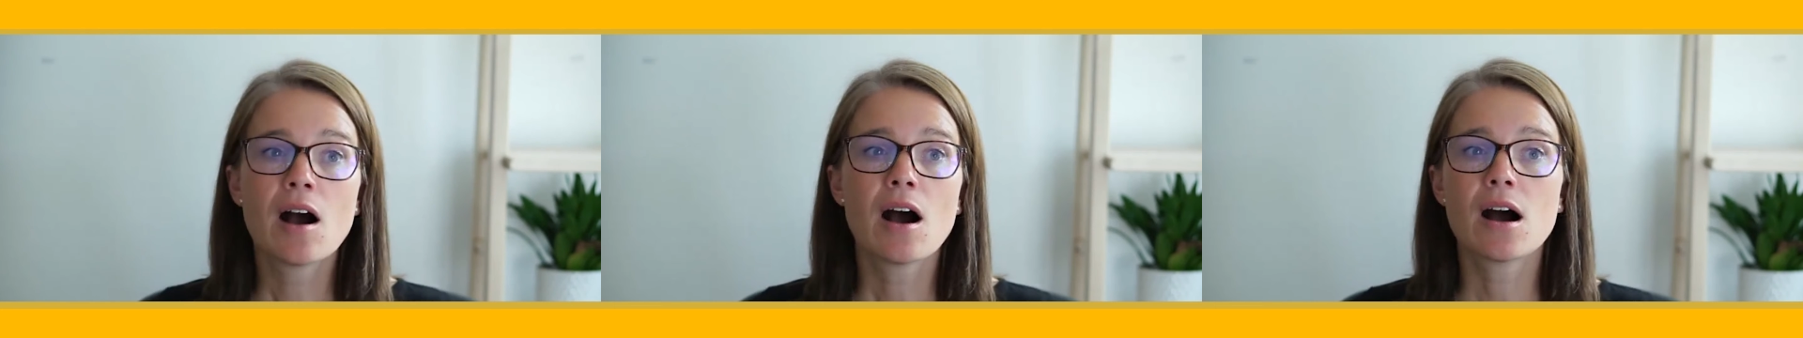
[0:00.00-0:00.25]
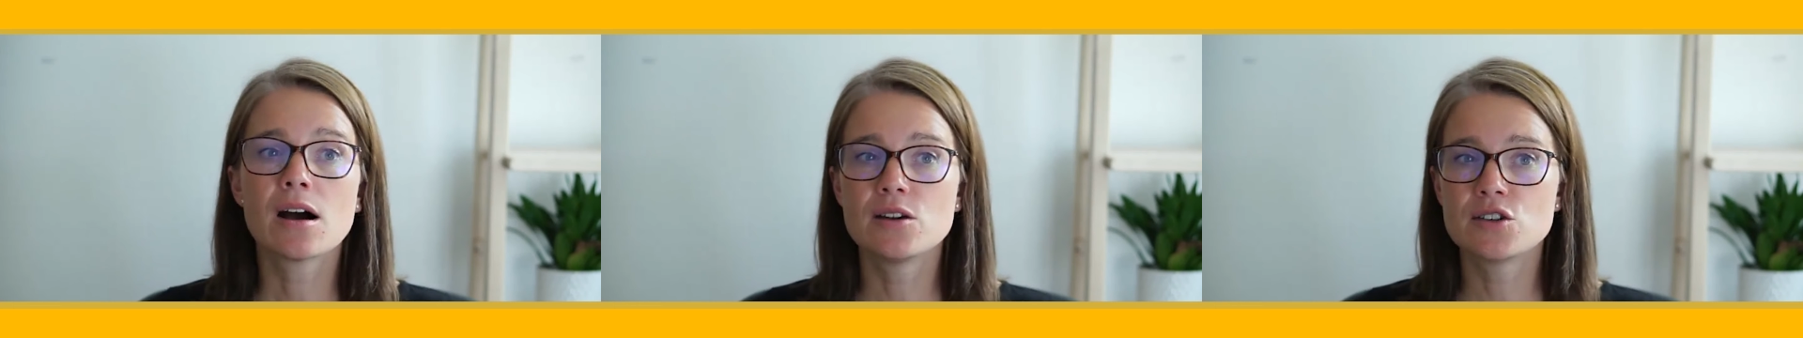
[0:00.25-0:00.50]

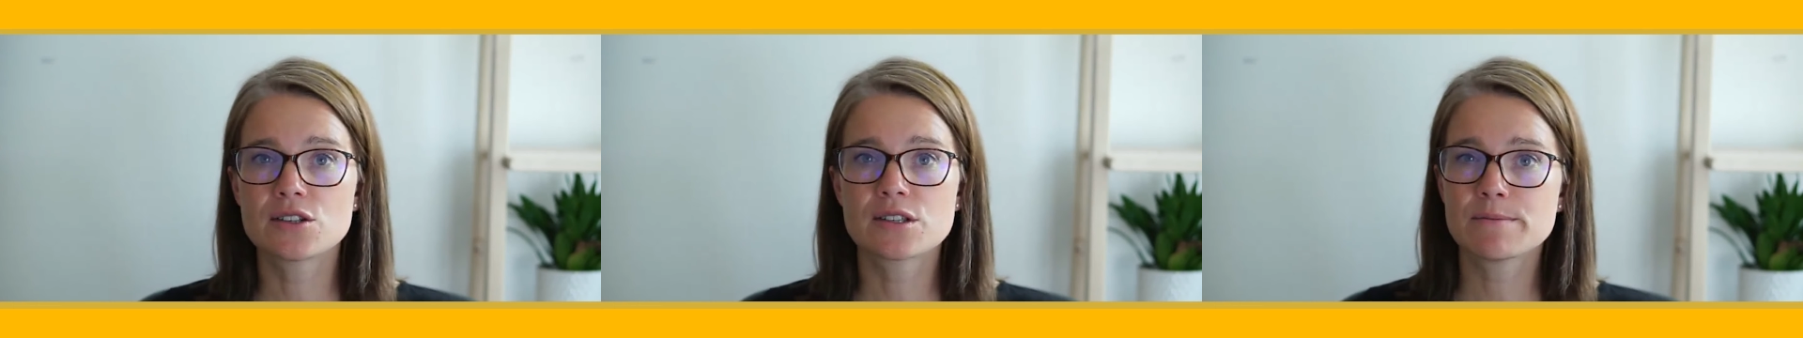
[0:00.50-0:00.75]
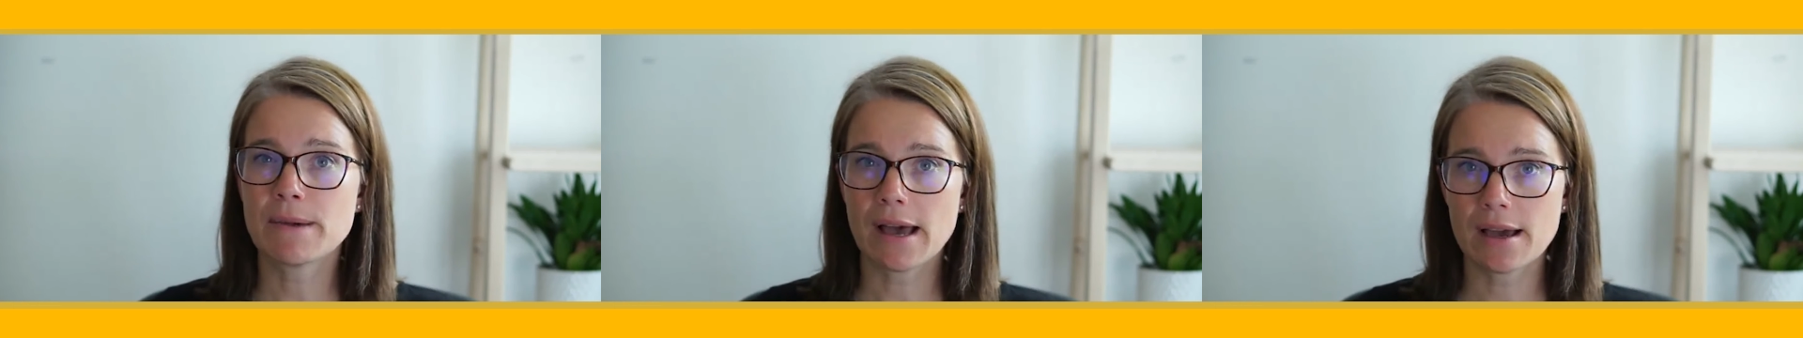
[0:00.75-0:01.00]
hundreds
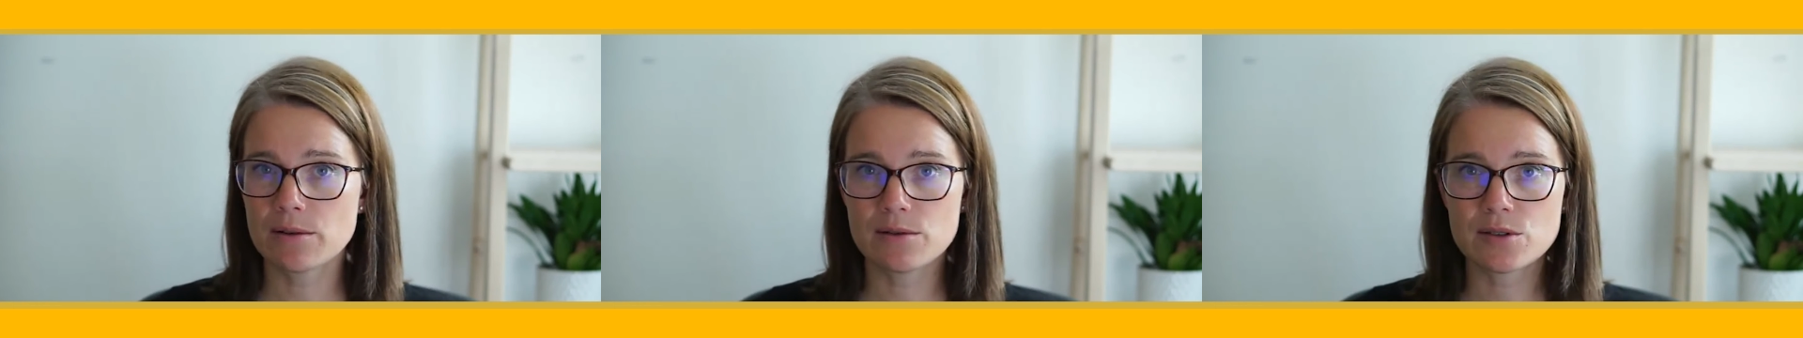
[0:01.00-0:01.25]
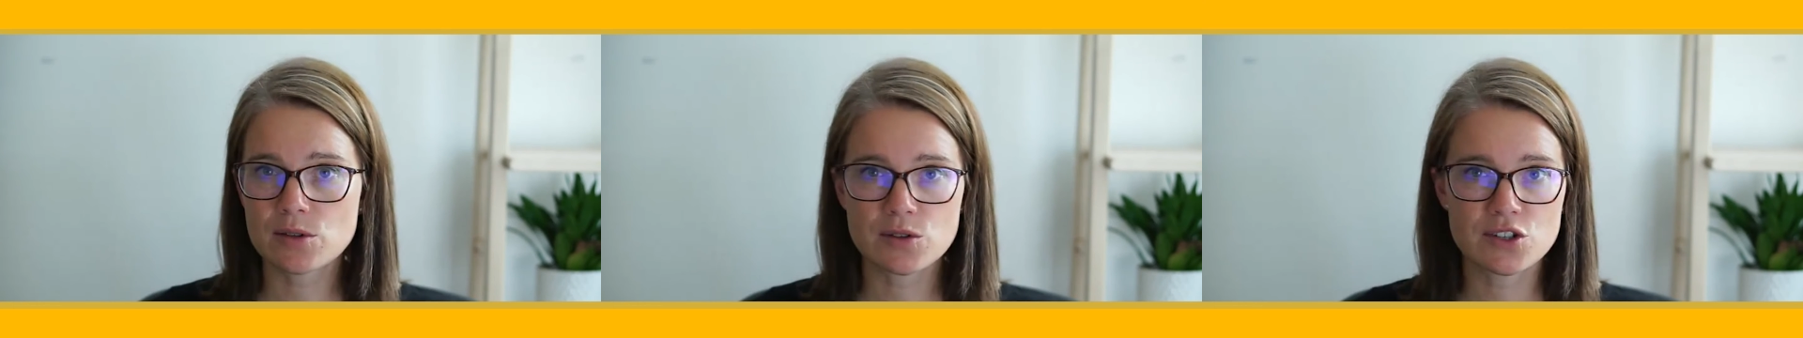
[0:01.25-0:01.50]
of
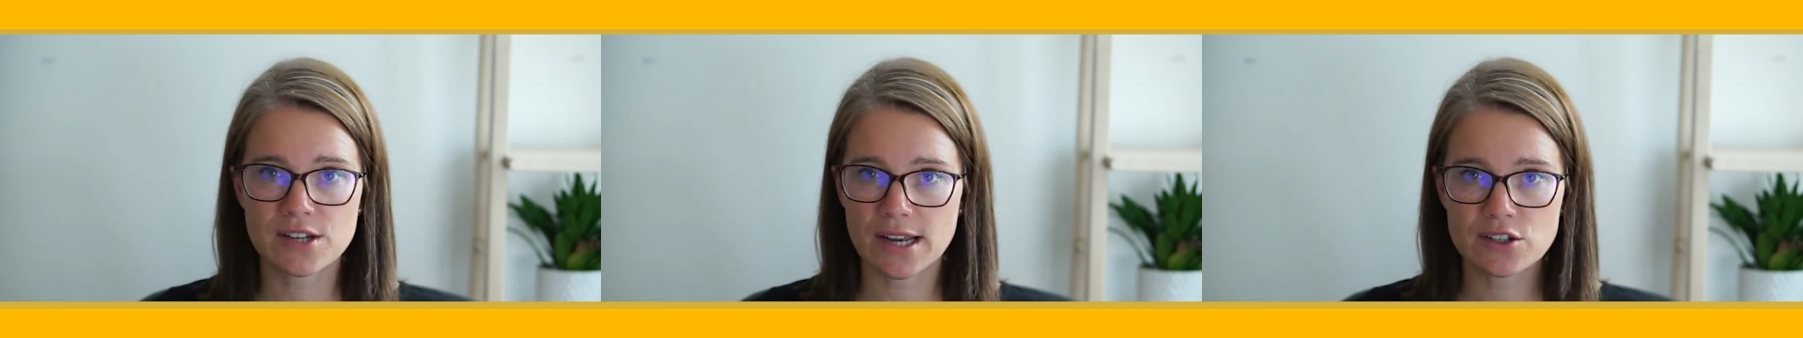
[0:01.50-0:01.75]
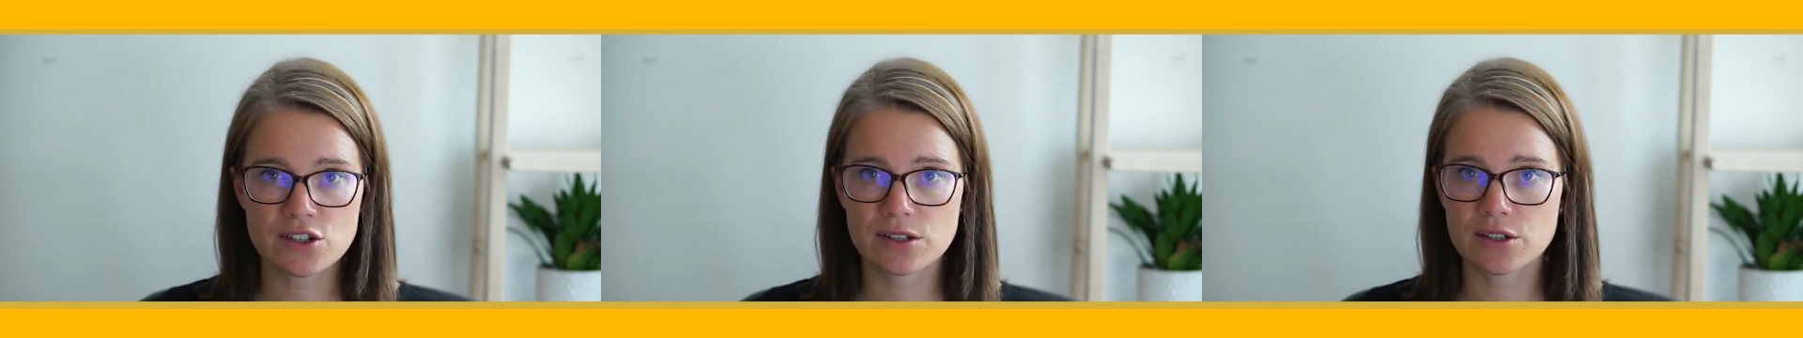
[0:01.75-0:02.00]
pounds on
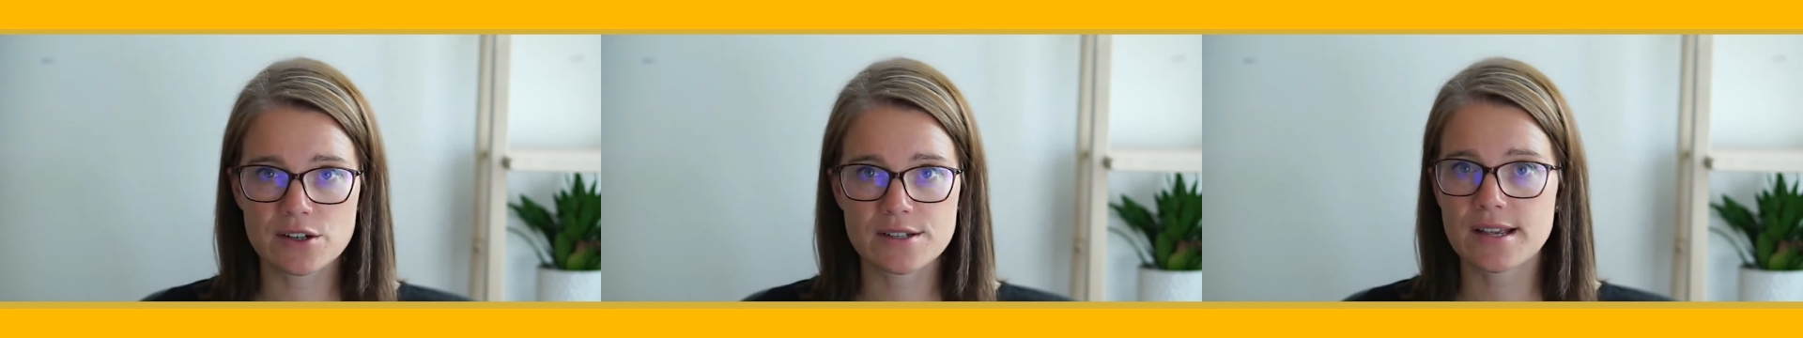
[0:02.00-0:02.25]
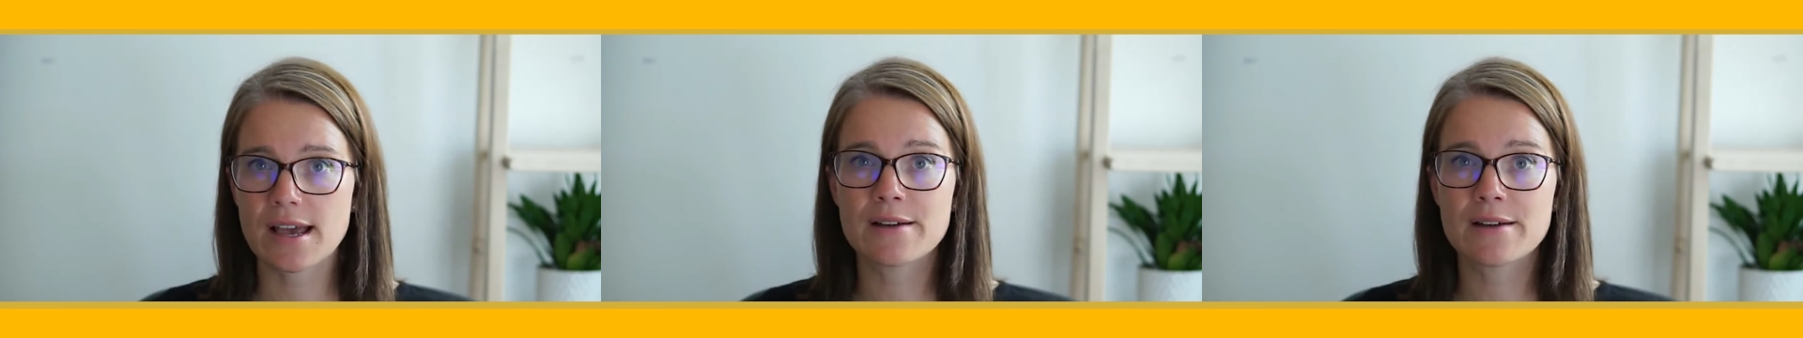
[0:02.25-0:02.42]
schedulers